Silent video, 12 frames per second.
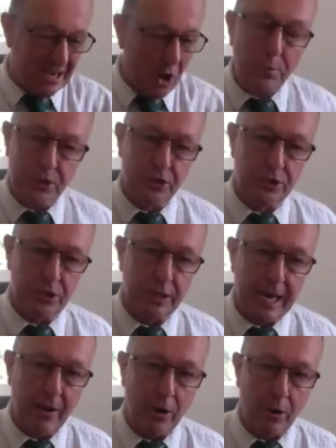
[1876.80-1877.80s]
options are
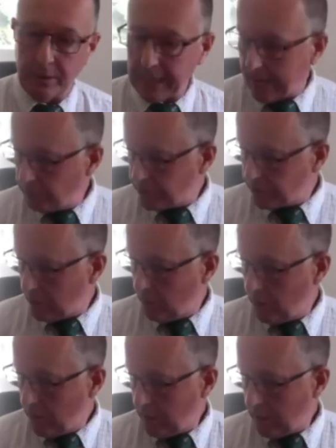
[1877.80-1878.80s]
narrowed now.
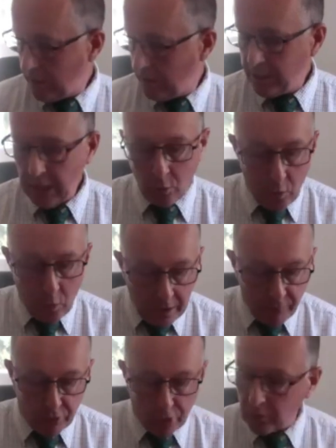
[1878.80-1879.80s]
So,
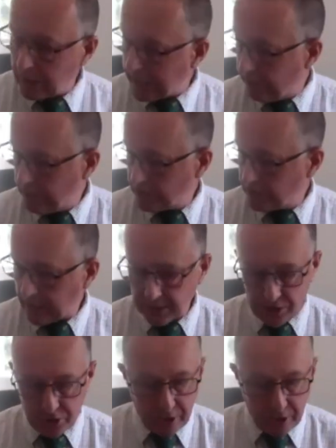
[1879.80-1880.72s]
in rural areas, that's